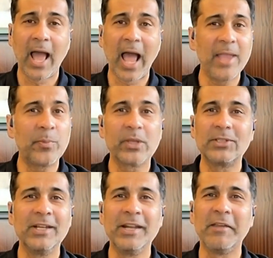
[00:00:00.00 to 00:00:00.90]
I
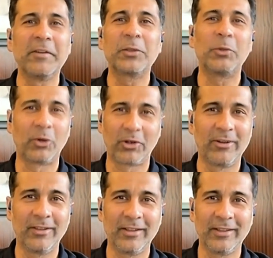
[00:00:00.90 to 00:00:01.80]
personally never thought
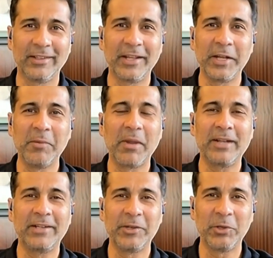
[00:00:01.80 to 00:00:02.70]
uh, that in
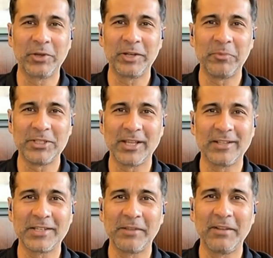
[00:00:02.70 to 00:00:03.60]
my tenure at
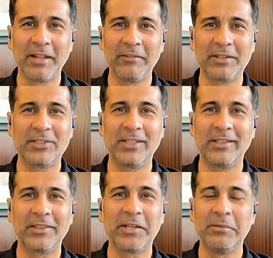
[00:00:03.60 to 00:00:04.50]
Bajaj, I will ever see
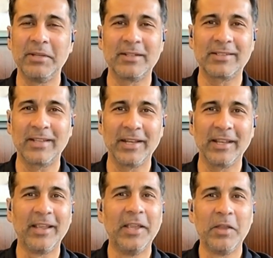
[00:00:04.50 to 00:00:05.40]
the three wheeler
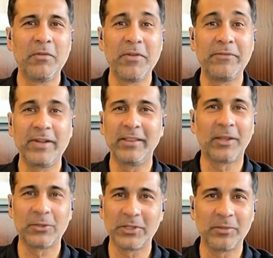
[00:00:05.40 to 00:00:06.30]
selling
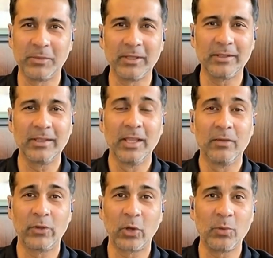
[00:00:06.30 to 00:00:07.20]
50,000 a month
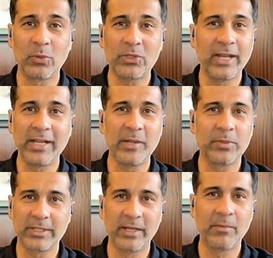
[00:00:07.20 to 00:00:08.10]
for almost
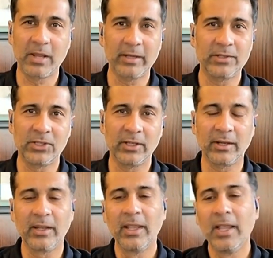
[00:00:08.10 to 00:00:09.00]
80% market share.
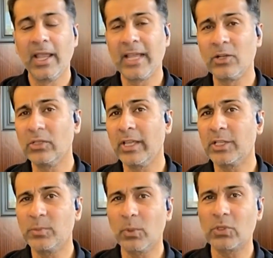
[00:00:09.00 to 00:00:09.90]
Mm. And on the
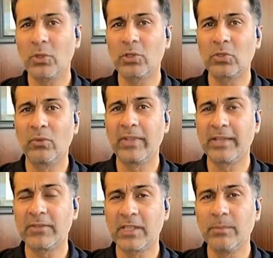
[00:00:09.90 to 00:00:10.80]
exports also, we
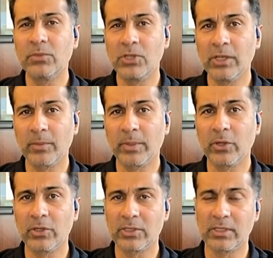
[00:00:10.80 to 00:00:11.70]
have some share
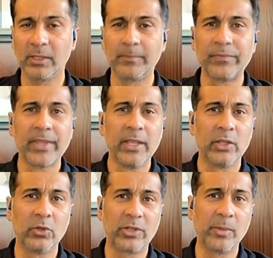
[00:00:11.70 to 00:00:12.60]
because, uh,
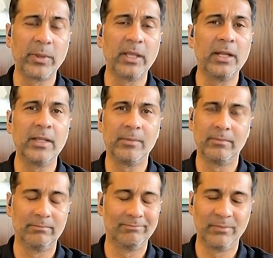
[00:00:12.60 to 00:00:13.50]
you know,
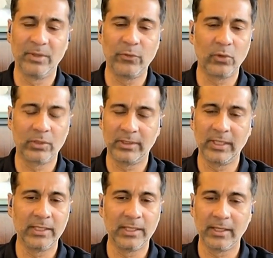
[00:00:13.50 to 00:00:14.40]
typically before
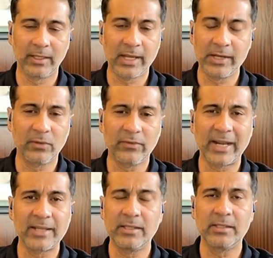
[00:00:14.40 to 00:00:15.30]
the uh, kind of
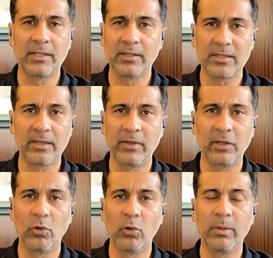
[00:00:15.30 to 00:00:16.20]
crisis in
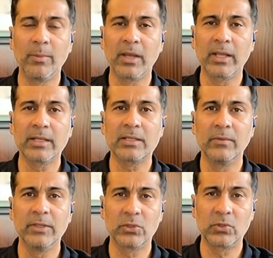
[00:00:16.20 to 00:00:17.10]
several global markets,
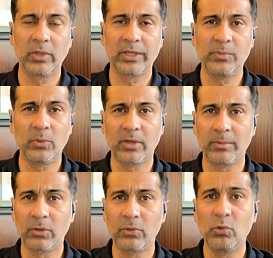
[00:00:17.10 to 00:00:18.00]
mm. we used to export
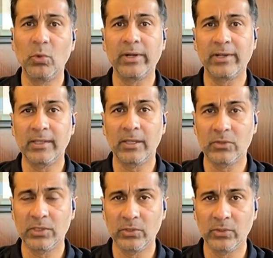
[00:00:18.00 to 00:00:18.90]
about
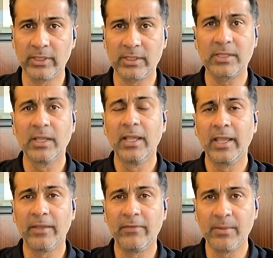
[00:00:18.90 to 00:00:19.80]
200,000 units
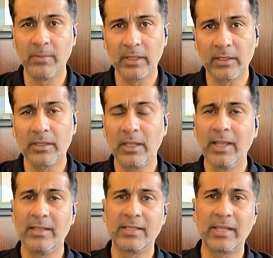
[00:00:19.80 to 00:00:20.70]
every month.
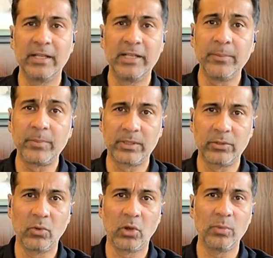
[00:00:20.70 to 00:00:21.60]
This had dipped
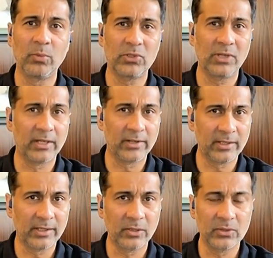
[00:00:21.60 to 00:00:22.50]
to almost
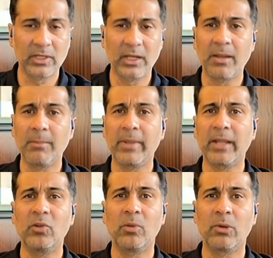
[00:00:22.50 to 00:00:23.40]
100,000, come
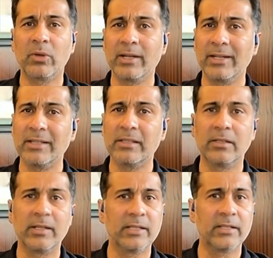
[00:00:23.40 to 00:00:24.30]
back to about
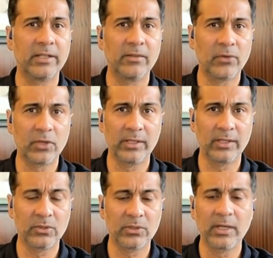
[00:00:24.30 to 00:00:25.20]
130,
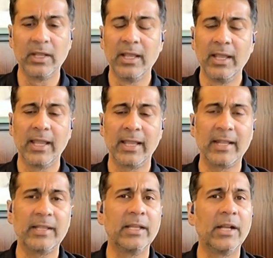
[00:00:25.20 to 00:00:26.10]
140,000 and
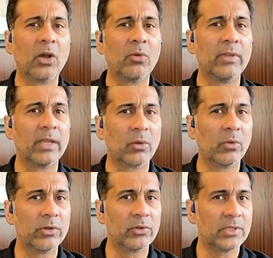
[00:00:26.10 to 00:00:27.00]
I think now we are
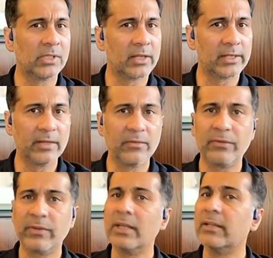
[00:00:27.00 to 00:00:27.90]
going to see
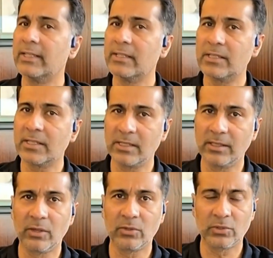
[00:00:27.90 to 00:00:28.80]
150,
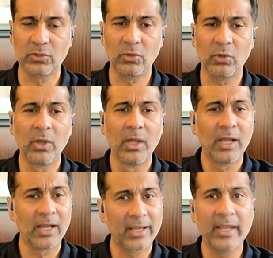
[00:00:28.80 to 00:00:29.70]
160,000. So
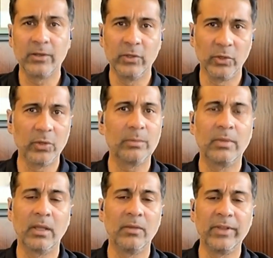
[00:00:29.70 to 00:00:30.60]
again, you know,
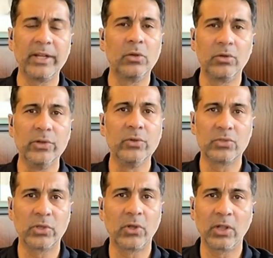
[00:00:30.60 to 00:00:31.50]
uh, very good
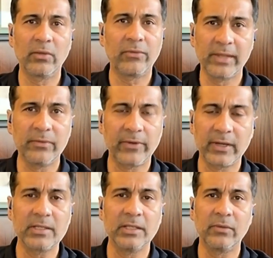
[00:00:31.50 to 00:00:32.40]
news on all the five
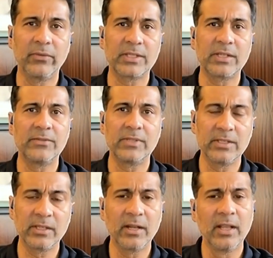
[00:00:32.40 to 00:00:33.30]
fronts in the festive
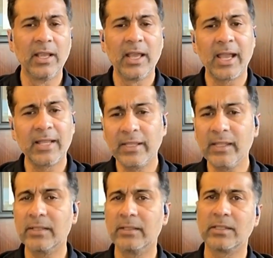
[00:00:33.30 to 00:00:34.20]
season. I
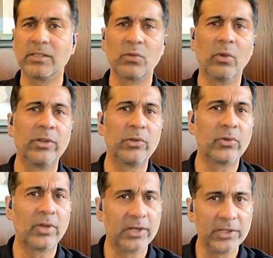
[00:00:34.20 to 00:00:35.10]
think this is going to
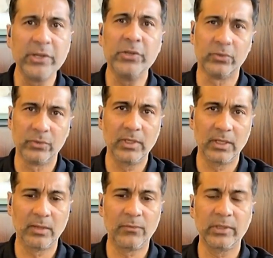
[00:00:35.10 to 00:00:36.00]
continue
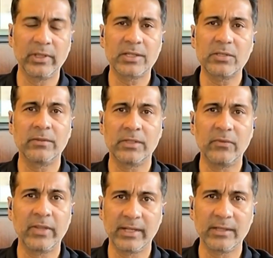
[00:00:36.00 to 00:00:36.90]
uh, for the rest of this
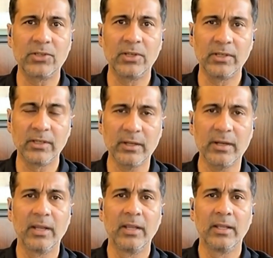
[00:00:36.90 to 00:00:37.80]
financial year
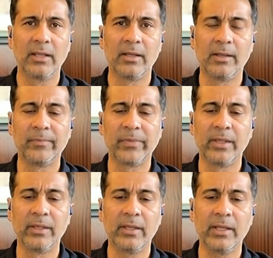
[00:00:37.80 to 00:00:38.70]
hmm. um,
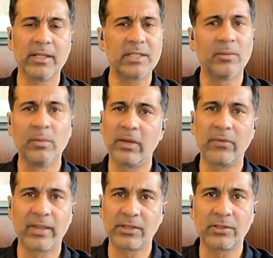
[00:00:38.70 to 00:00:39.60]
uh, in a similar
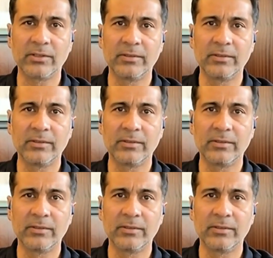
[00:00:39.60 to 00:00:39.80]
fashion.